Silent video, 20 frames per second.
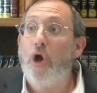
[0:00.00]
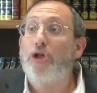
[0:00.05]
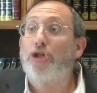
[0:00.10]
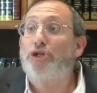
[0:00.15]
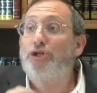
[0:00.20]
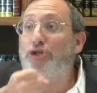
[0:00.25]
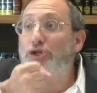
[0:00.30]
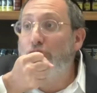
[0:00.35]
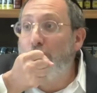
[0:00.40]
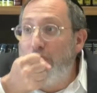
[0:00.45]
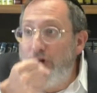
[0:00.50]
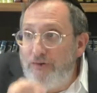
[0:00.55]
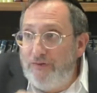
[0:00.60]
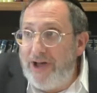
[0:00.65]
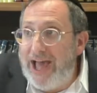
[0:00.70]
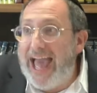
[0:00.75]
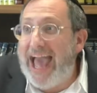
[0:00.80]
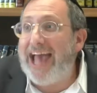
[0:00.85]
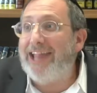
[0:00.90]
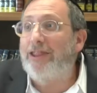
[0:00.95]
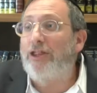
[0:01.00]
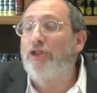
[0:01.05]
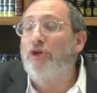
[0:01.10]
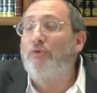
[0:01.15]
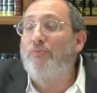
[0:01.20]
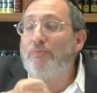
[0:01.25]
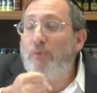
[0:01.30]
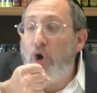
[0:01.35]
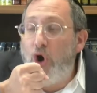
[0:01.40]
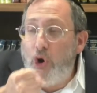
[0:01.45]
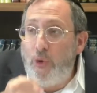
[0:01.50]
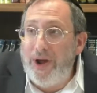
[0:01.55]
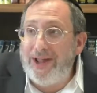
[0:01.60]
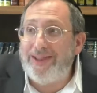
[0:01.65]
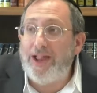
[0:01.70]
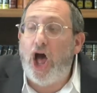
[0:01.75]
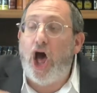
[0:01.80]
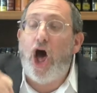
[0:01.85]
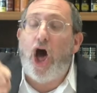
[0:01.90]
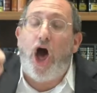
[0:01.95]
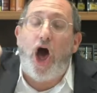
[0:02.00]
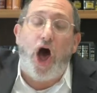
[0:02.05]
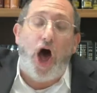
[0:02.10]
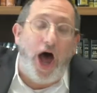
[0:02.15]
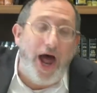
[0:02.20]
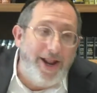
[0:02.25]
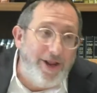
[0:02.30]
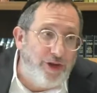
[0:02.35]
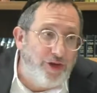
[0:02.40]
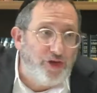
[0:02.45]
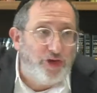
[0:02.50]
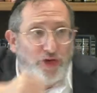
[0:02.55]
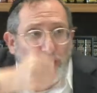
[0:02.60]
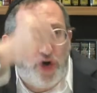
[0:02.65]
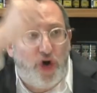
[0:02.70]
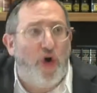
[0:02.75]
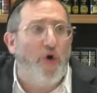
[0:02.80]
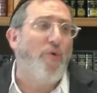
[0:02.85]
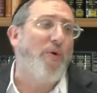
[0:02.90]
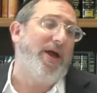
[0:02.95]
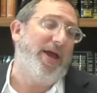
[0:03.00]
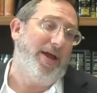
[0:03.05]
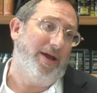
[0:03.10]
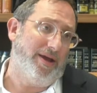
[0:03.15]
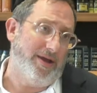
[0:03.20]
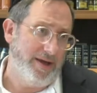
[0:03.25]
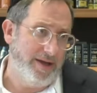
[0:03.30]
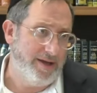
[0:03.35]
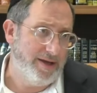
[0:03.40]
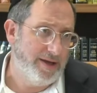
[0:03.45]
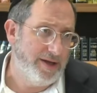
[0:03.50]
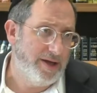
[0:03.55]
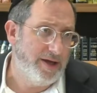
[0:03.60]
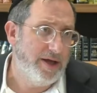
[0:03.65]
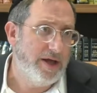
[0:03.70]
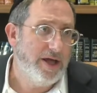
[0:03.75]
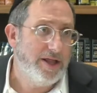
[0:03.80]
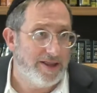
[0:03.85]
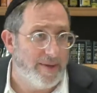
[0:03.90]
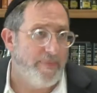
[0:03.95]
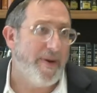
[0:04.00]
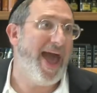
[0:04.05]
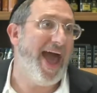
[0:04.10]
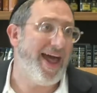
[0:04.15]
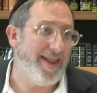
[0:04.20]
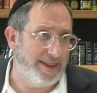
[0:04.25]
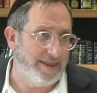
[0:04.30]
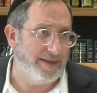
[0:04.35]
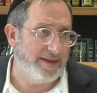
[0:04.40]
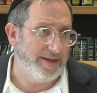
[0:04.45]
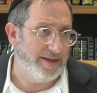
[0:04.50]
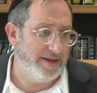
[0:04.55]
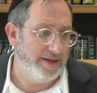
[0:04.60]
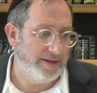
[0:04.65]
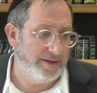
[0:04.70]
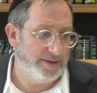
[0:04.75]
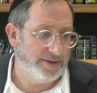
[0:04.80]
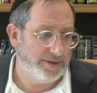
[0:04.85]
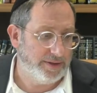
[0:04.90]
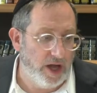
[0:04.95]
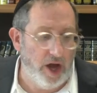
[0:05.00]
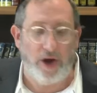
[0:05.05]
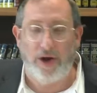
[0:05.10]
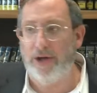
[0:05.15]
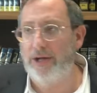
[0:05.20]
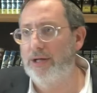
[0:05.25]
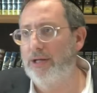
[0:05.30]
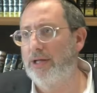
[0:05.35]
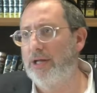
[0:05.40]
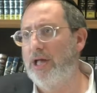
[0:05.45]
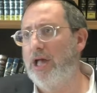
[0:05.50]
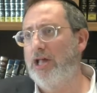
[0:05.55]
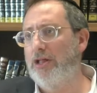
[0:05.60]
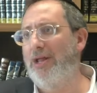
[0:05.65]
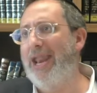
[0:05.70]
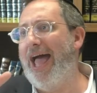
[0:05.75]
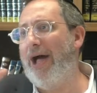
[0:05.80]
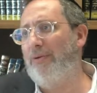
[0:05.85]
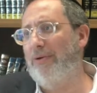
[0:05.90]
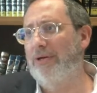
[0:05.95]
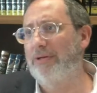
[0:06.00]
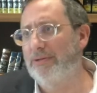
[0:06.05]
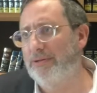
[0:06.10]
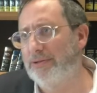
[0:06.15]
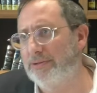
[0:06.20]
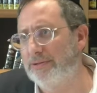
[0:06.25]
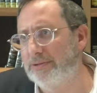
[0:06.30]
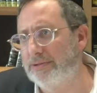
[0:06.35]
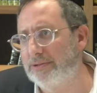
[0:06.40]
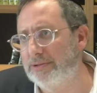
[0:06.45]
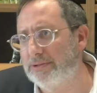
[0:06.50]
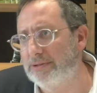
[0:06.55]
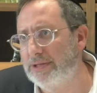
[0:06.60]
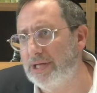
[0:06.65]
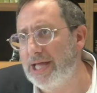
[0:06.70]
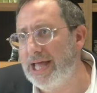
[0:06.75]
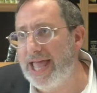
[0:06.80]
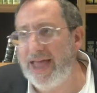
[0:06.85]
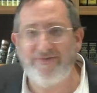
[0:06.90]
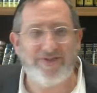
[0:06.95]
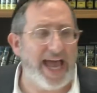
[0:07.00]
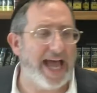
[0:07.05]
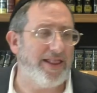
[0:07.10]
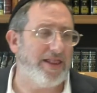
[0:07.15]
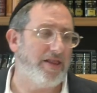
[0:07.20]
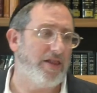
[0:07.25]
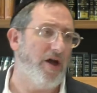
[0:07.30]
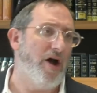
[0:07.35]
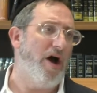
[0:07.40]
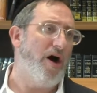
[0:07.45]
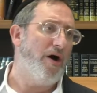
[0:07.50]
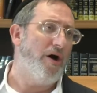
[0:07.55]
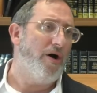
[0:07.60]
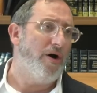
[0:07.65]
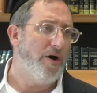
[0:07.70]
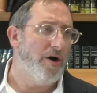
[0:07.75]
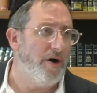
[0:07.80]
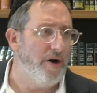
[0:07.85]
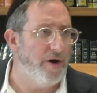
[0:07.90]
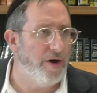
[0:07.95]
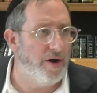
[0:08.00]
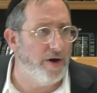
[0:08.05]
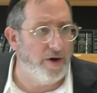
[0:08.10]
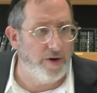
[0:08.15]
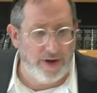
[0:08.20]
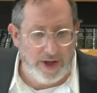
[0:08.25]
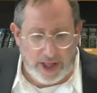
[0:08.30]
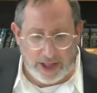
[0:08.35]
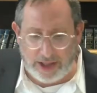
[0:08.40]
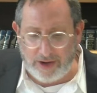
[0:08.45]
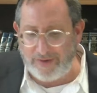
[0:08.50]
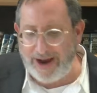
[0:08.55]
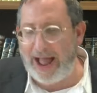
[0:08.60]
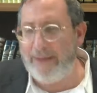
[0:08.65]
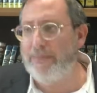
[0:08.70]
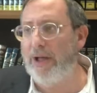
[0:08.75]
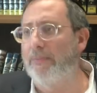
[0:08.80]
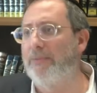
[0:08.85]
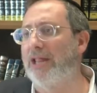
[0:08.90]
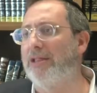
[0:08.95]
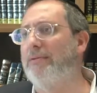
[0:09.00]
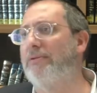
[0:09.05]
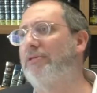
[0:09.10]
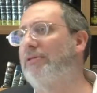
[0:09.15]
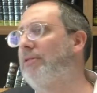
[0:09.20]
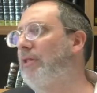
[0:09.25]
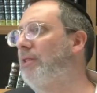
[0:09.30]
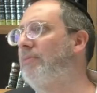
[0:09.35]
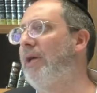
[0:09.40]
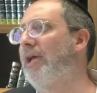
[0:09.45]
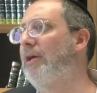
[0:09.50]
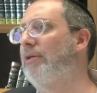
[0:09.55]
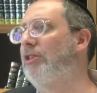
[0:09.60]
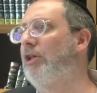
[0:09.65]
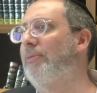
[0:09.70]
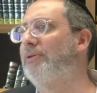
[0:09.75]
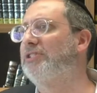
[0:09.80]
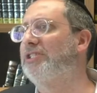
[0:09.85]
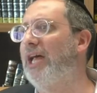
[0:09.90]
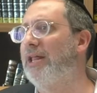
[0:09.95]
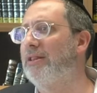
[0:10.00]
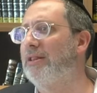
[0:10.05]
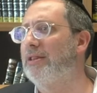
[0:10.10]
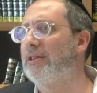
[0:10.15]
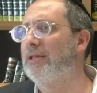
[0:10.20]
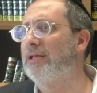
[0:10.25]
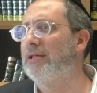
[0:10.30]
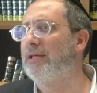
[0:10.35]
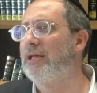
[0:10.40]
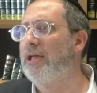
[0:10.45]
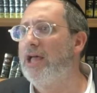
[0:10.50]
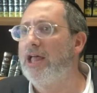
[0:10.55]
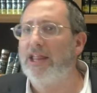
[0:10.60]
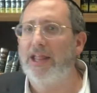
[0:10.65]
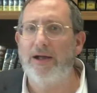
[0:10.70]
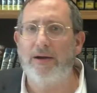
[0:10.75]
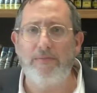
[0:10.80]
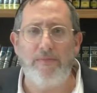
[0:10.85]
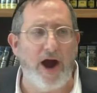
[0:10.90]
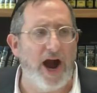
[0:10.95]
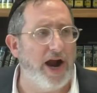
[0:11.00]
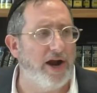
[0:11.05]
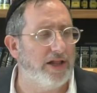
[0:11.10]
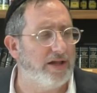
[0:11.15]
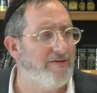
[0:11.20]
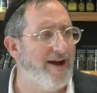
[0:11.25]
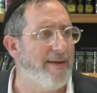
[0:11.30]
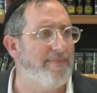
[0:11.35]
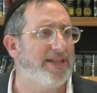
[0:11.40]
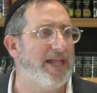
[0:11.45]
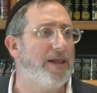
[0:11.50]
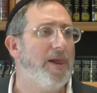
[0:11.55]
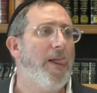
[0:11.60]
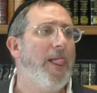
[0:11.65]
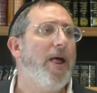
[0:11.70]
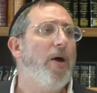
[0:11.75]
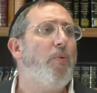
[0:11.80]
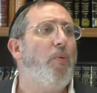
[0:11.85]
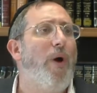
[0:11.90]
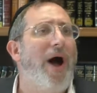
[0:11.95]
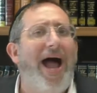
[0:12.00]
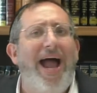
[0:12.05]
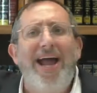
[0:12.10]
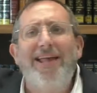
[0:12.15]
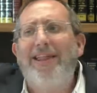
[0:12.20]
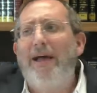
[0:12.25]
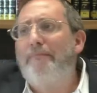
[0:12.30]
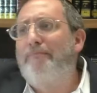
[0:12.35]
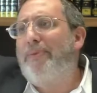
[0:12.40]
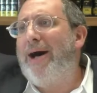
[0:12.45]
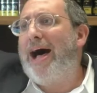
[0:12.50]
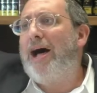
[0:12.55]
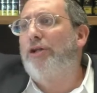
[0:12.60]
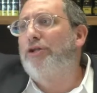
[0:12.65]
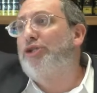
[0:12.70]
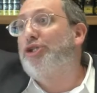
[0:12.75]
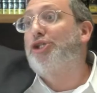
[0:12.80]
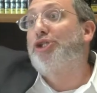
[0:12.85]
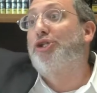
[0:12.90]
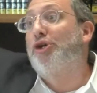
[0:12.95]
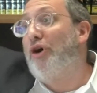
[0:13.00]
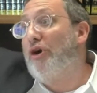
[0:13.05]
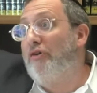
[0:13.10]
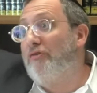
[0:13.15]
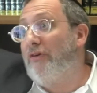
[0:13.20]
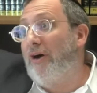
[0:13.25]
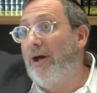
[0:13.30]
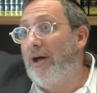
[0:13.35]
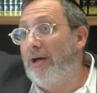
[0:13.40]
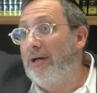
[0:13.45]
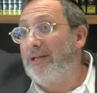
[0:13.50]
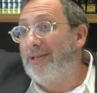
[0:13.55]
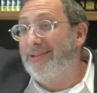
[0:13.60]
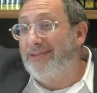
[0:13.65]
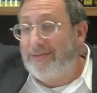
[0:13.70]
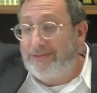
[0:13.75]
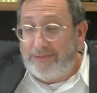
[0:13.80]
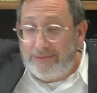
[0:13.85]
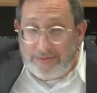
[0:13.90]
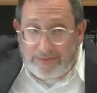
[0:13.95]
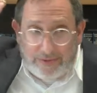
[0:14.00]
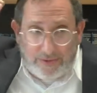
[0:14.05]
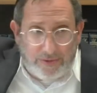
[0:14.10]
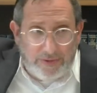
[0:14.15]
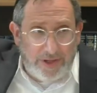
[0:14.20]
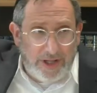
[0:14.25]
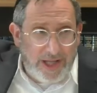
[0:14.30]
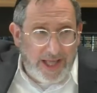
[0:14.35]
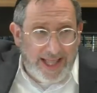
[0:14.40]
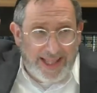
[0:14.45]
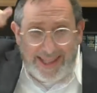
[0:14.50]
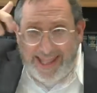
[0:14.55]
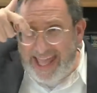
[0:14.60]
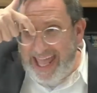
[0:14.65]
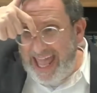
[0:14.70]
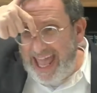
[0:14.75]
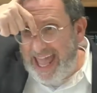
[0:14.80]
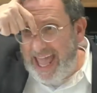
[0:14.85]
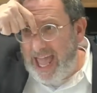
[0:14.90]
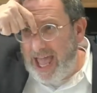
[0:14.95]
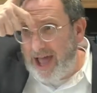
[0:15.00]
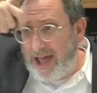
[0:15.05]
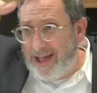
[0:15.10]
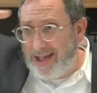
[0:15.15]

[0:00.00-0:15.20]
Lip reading: Tshuva has to do more with undoing the past. Oh, so now, if that's so, the Rambam doesn't make it so much sense. The Rambam says, why is a Baal Tshuva the